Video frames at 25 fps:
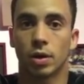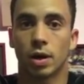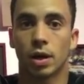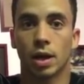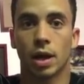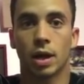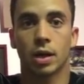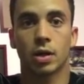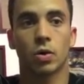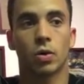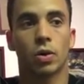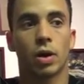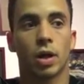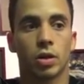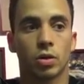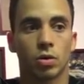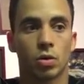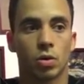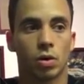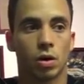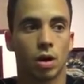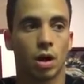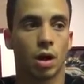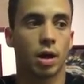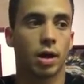I like Orlando
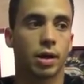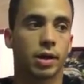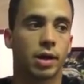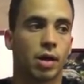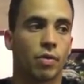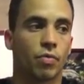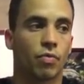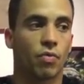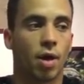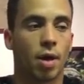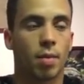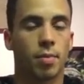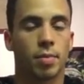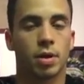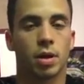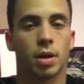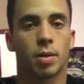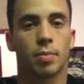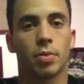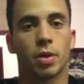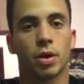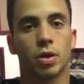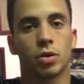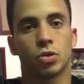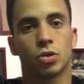a lot. I got family up
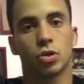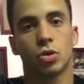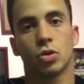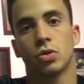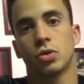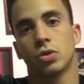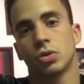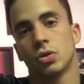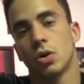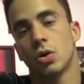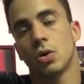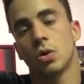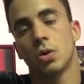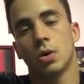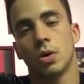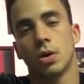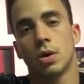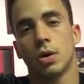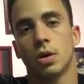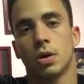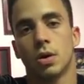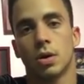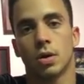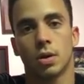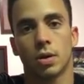there too, so
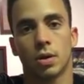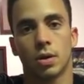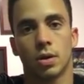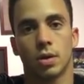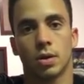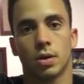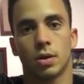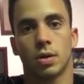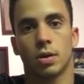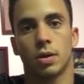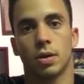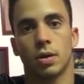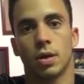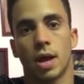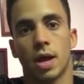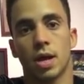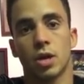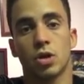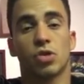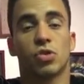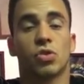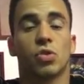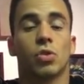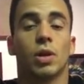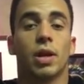I
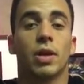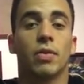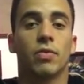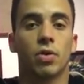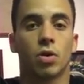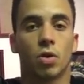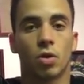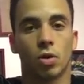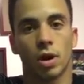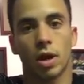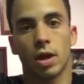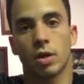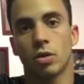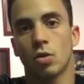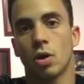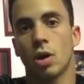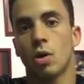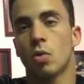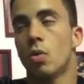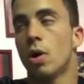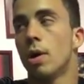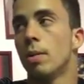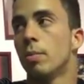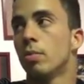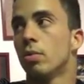used to live in Orlando at
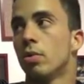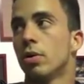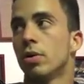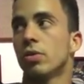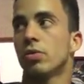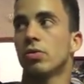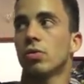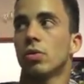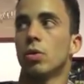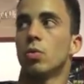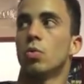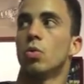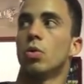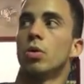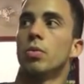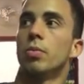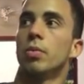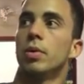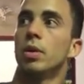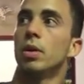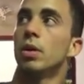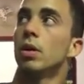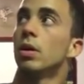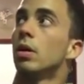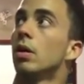one point, so it would
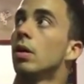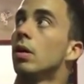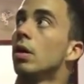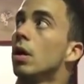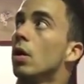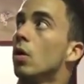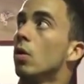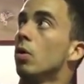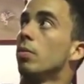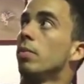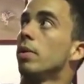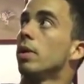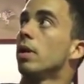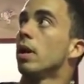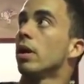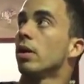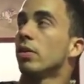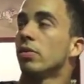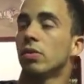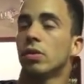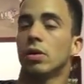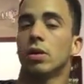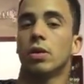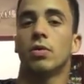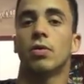be
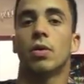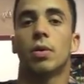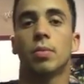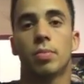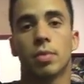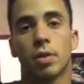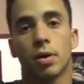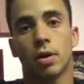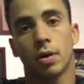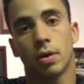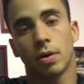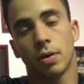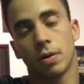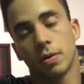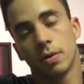nice to live up there.